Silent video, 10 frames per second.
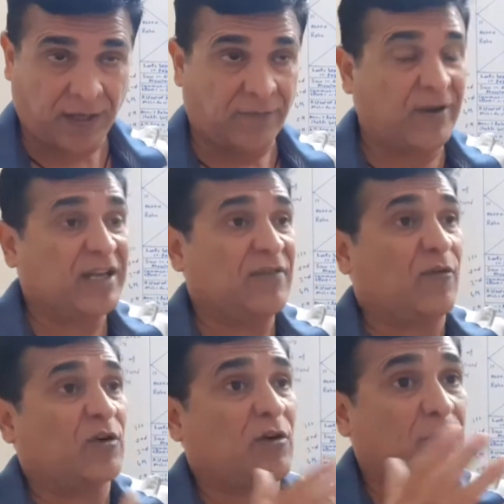very
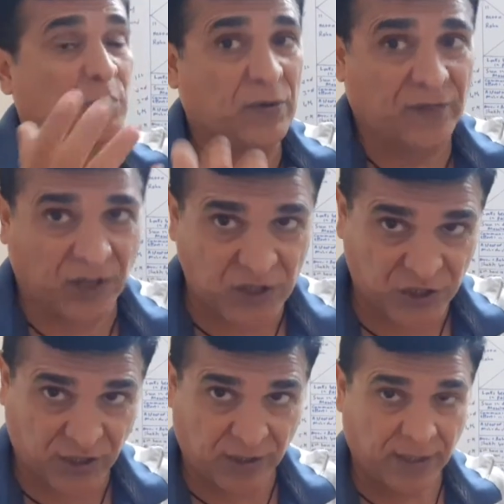fond of
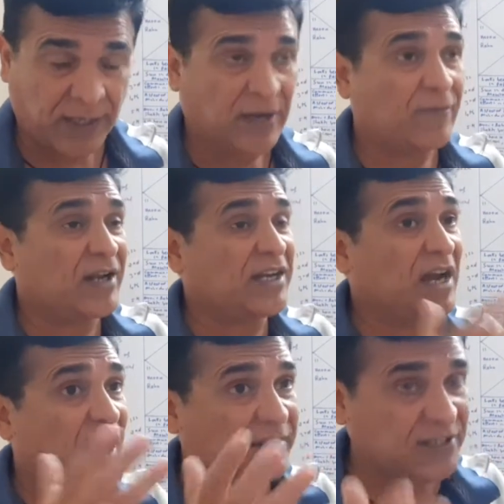beautification,
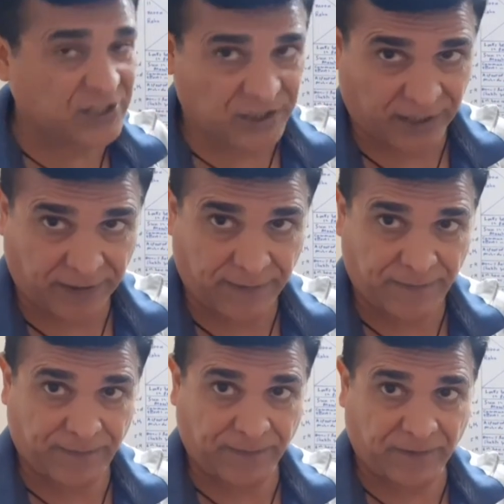very artistic,
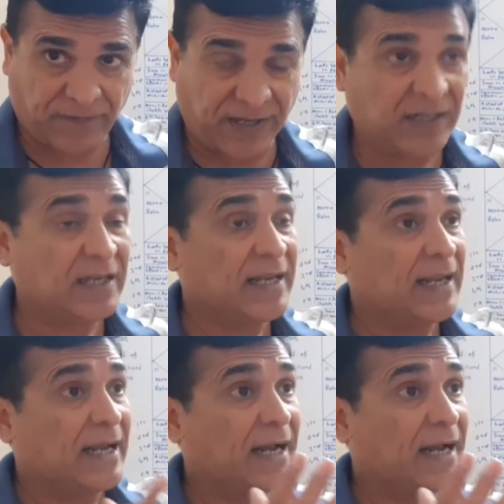fine.